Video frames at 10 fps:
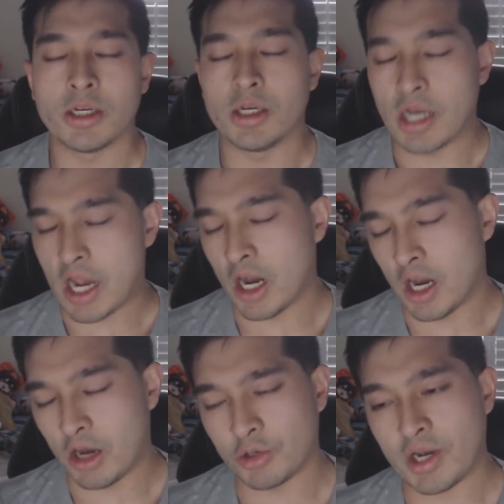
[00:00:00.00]
I
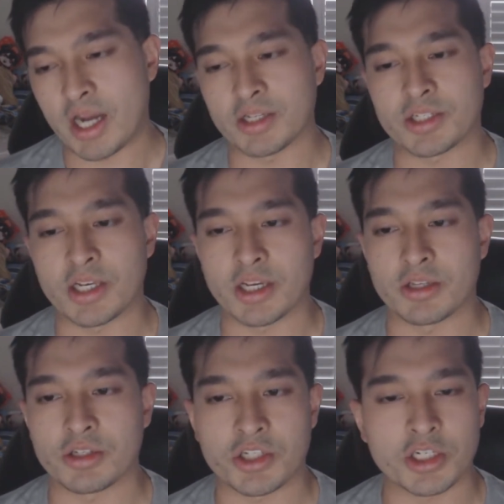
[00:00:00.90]
don't know how to say
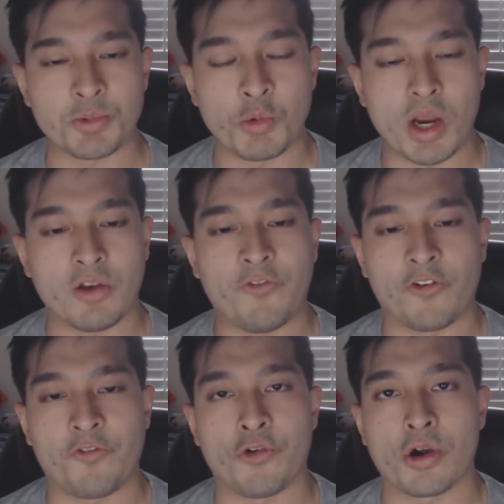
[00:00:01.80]
it. She's been waiting for
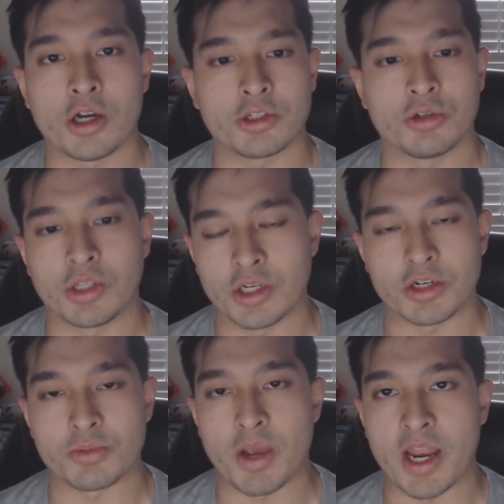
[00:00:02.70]
400
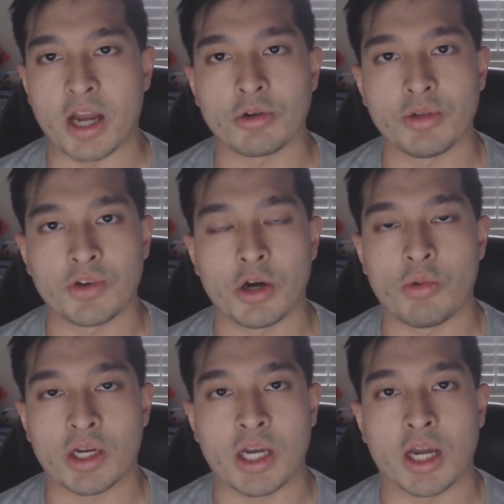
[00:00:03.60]
years, man. I don't even know
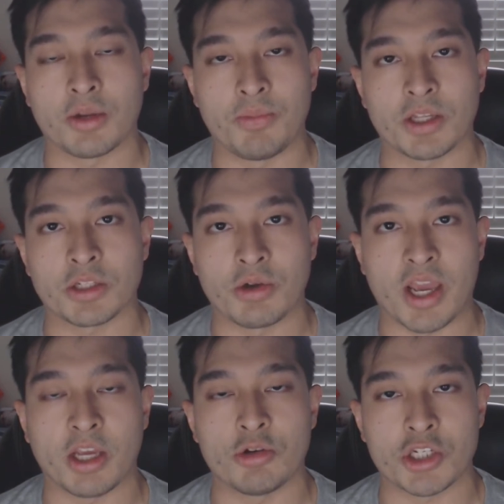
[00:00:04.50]
what kind of mental
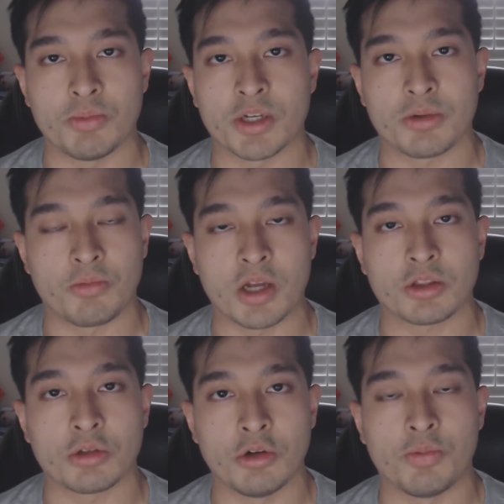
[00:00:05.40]
anguish she might have went
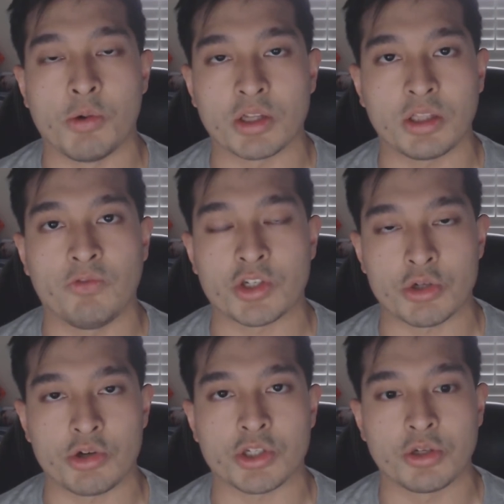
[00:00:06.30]
through, but one thing for
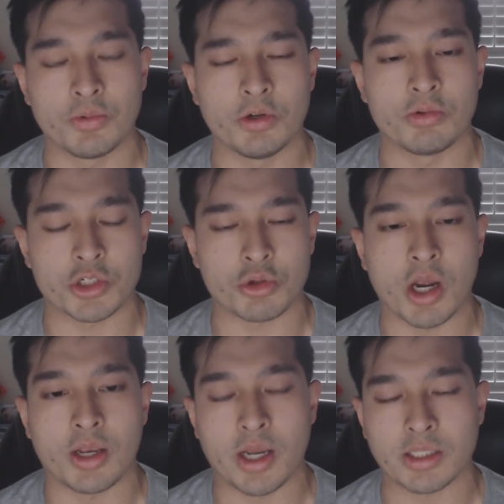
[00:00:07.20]
sure, Subaru was
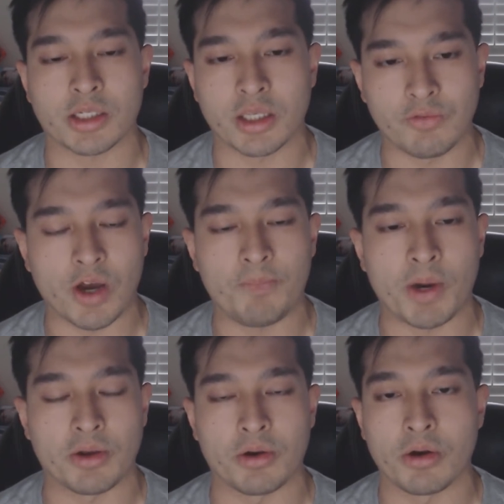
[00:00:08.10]
trying not to give up
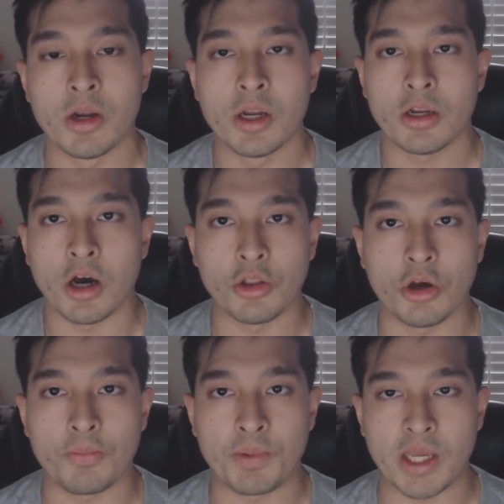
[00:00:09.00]
on her.
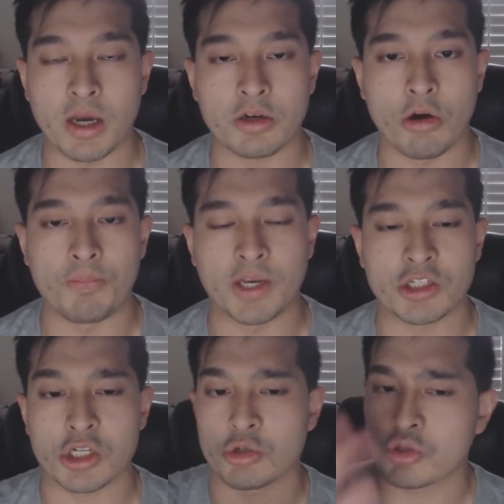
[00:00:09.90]
Although Beako or
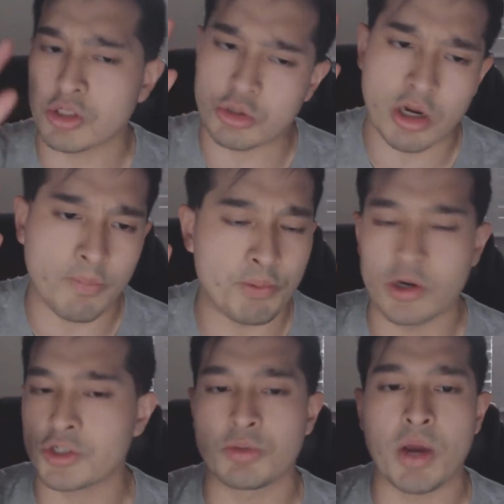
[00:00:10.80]
BHS was just trying to
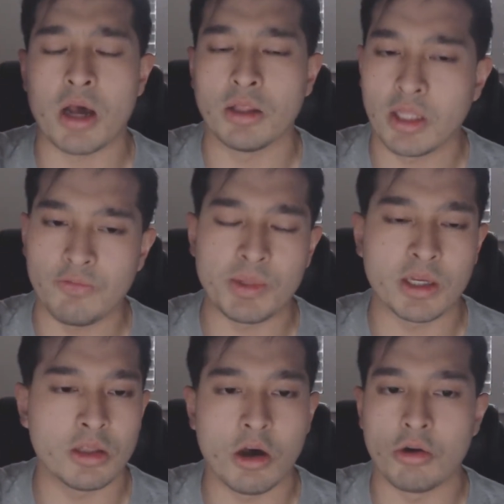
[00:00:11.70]
push him out, leave me
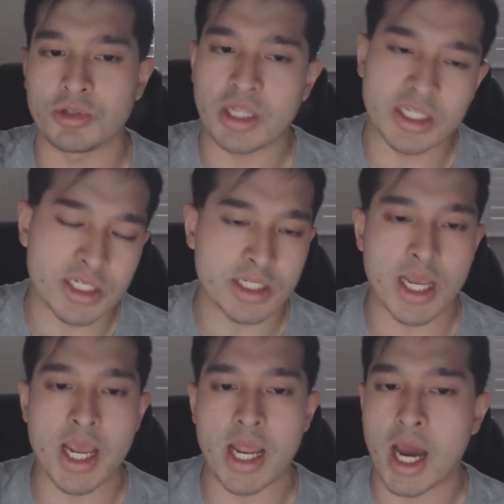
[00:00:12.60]
alone. This is
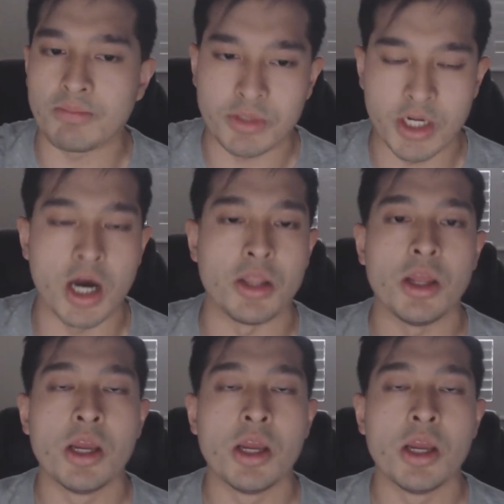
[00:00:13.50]
it. I'm done.